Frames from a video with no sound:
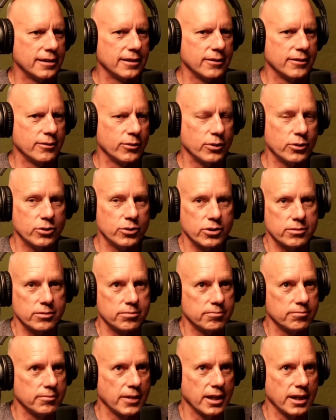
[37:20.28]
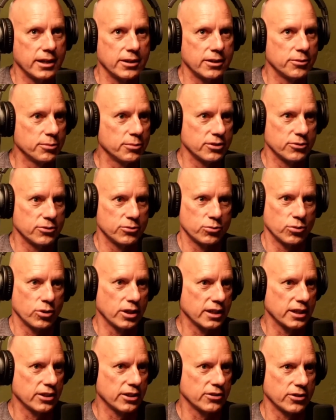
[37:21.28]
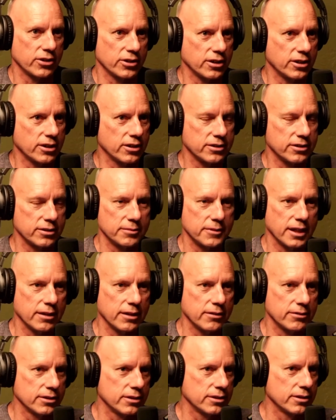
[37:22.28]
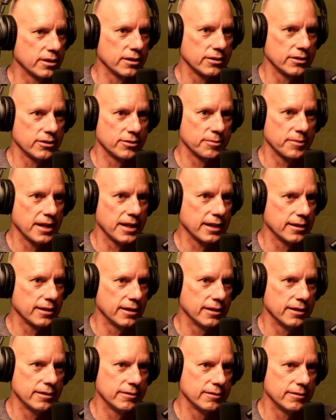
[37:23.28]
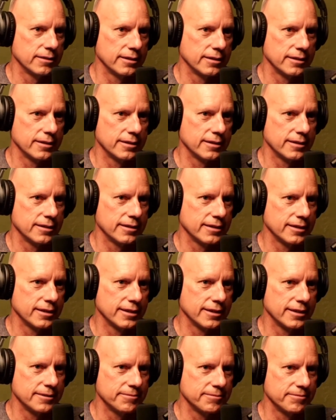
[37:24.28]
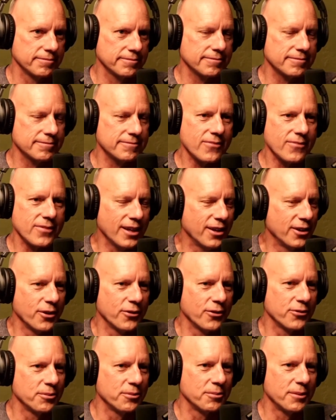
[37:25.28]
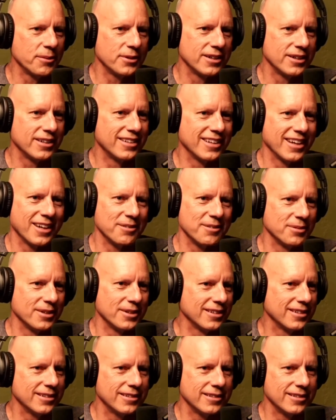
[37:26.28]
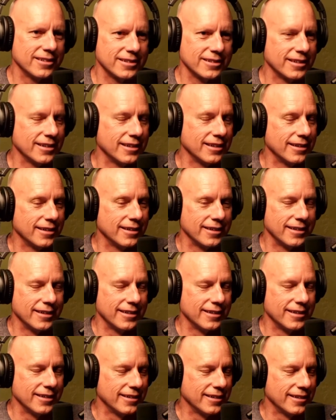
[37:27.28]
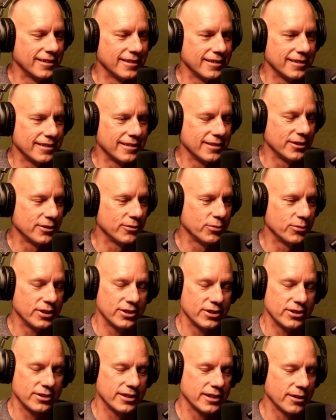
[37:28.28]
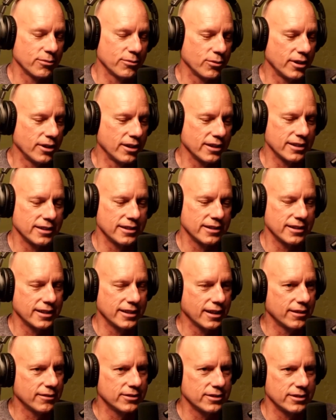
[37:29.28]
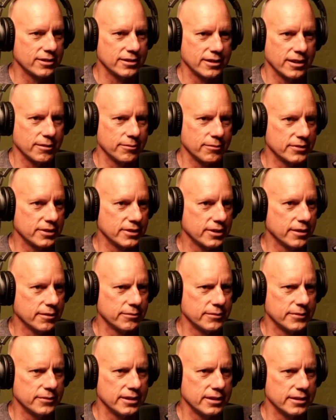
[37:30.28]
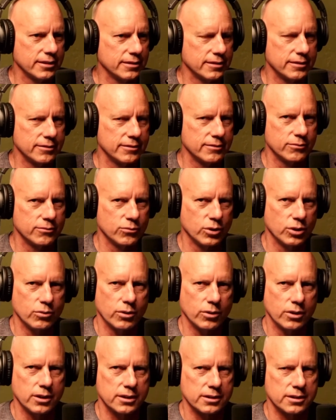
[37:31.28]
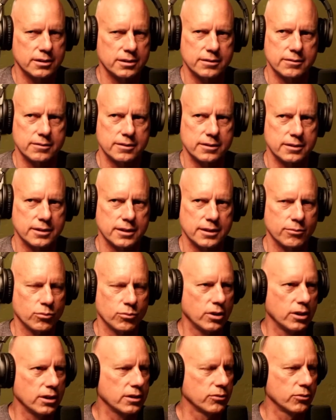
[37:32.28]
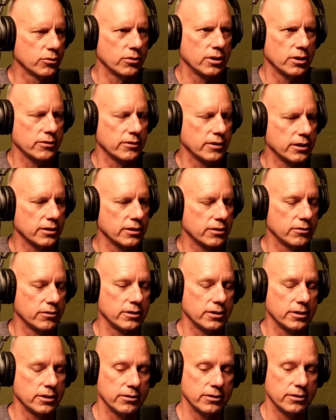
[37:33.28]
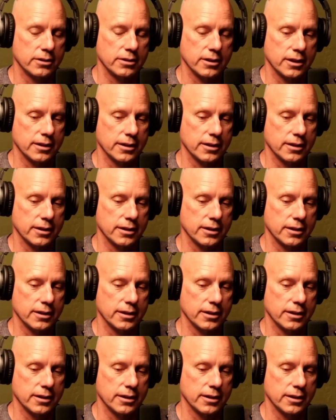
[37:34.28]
we were just minding our own business, walking out to our car. Some guy was just talking smack to you, and I don't know if you remember or not, but we just kept walking. The guy was just something, and then we kept walking. We walked around the corner, and you just